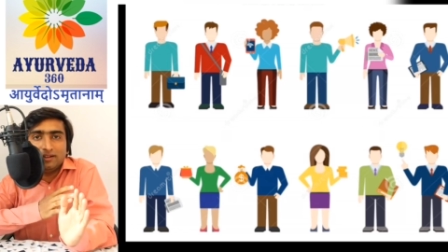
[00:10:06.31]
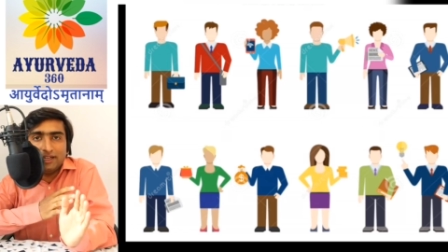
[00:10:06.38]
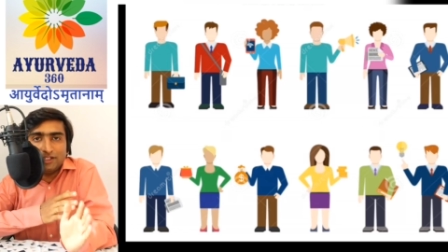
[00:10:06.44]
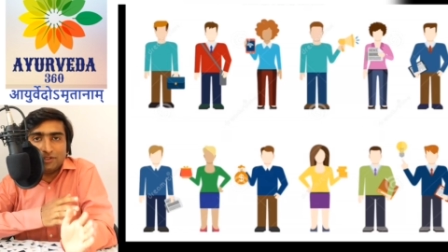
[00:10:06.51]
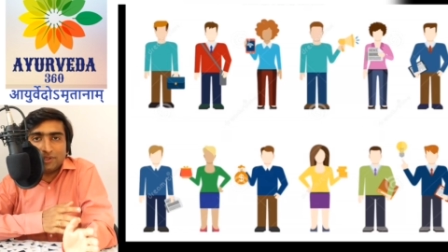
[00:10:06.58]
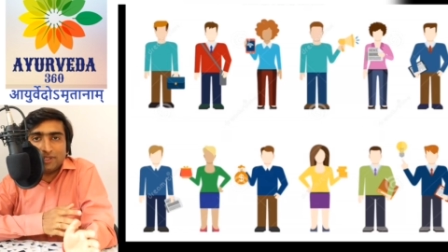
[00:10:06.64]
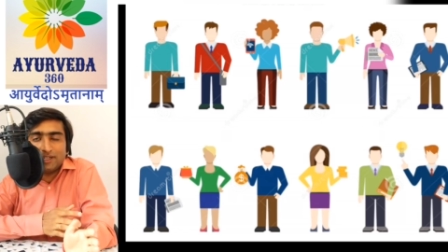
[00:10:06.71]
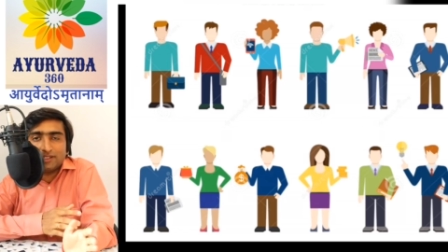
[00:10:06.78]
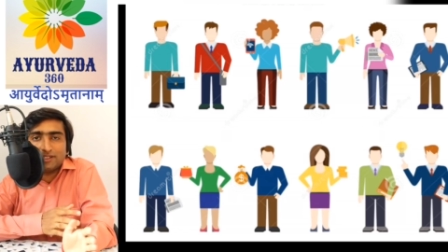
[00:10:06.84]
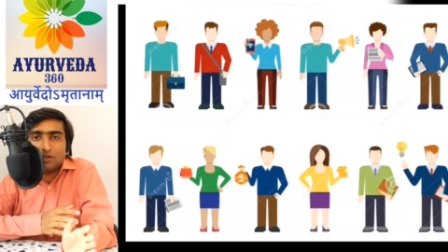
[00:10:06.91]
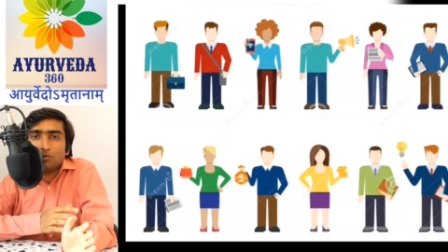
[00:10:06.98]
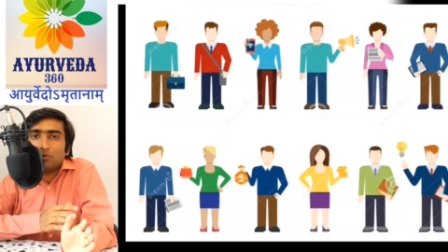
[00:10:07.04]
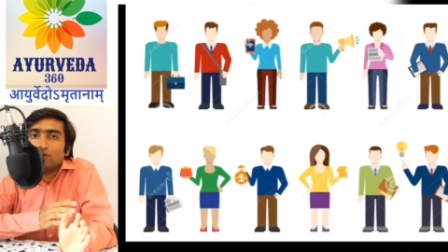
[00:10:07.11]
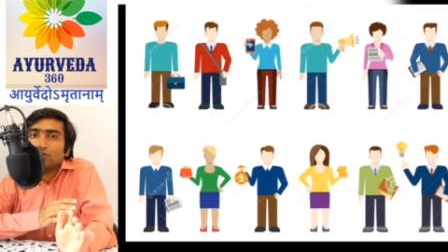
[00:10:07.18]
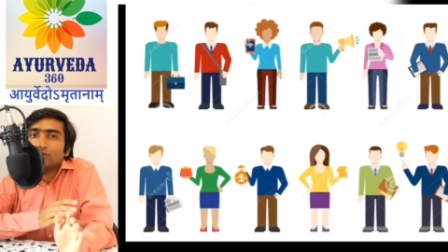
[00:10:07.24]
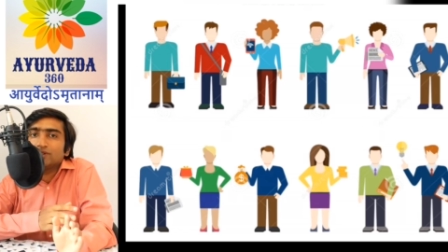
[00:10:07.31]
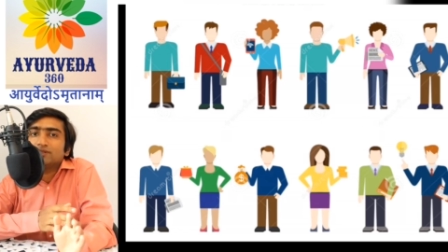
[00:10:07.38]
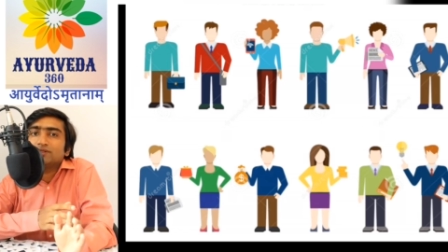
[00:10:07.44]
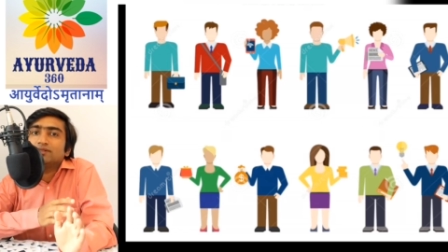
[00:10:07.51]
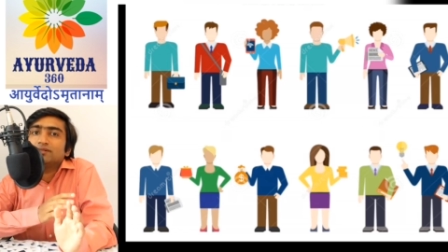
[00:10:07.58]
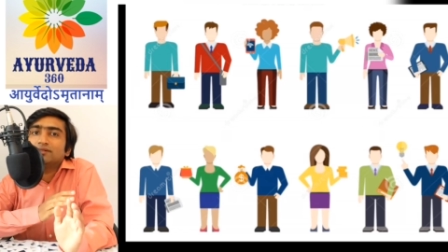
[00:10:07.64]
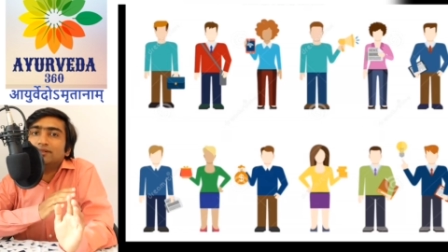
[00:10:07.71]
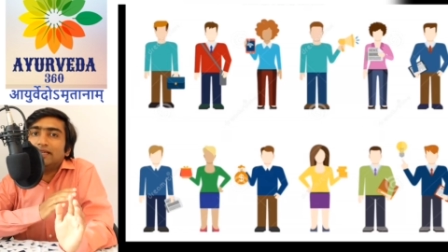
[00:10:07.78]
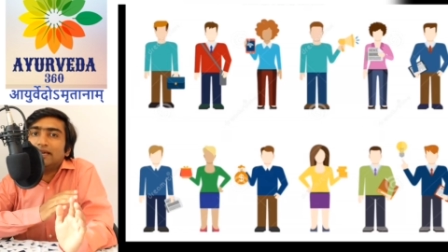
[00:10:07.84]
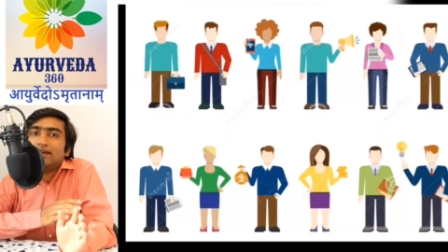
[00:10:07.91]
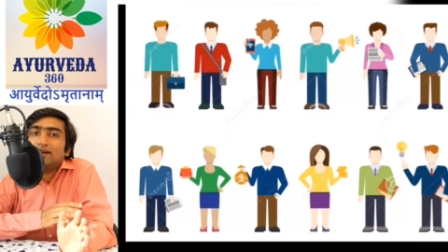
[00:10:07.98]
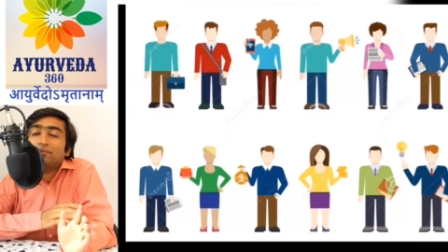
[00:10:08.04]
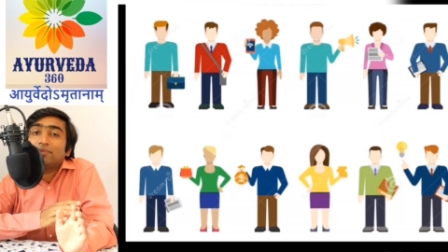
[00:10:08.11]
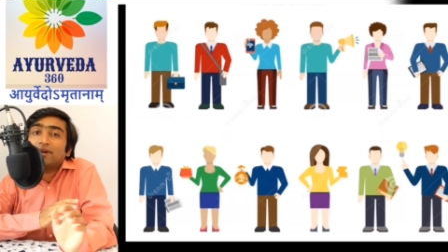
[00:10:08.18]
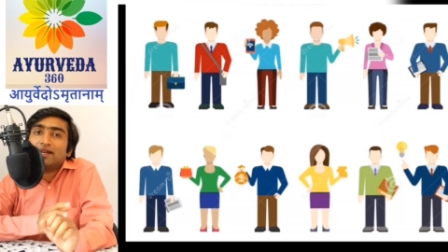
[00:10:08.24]
education, what was
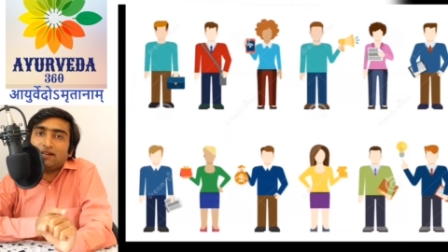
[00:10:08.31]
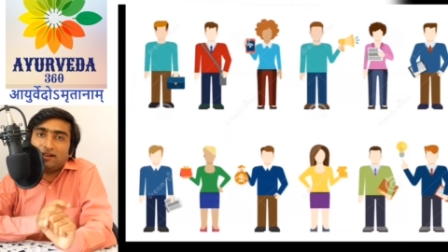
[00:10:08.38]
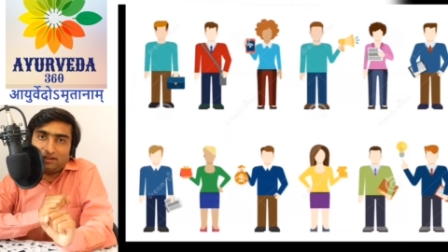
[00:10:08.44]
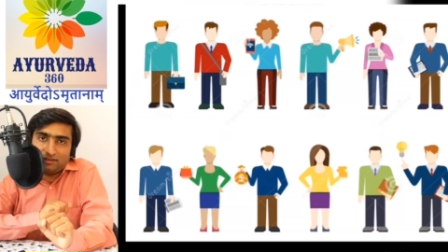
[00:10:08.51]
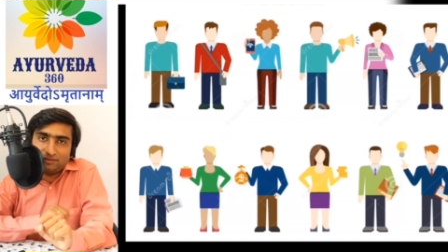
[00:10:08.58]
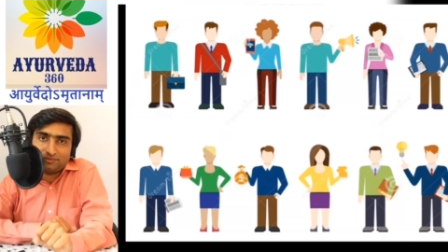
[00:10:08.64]
there prior.